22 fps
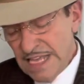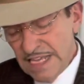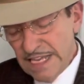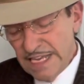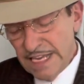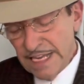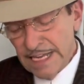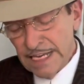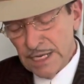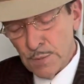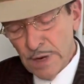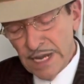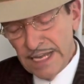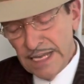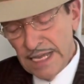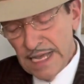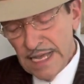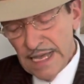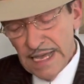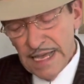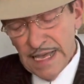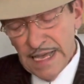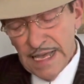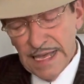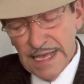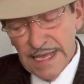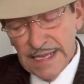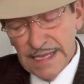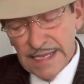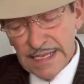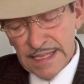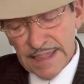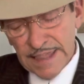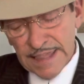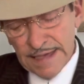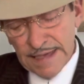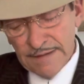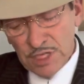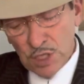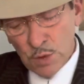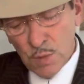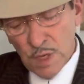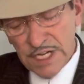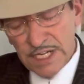Anyway, in
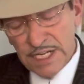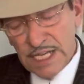'71,